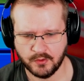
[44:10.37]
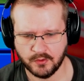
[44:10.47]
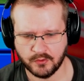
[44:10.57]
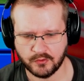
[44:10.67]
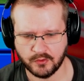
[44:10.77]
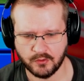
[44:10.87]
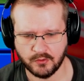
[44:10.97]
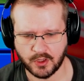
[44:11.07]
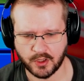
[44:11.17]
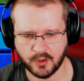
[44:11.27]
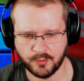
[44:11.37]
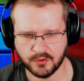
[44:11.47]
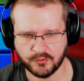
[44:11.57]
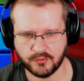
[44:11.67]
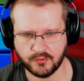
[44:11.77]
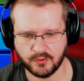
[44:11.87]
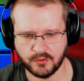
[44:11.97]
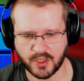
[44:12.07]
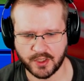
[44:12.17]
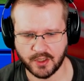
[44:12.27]
So a little bit of
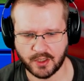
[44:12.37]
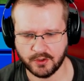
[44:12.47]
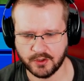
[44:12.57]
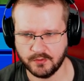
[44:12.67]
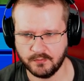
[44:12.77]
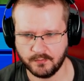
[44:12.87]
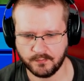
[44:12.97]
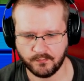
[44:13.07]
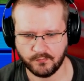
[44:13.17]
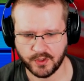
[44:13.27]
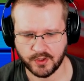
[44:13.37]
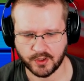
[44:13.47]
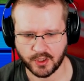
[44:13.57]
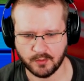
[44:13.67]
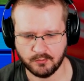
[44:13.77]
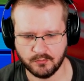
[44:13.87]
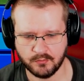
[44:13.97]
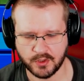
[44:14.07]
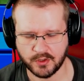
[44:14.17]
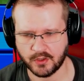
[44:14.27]
granularity in the game
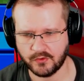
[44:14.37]
in that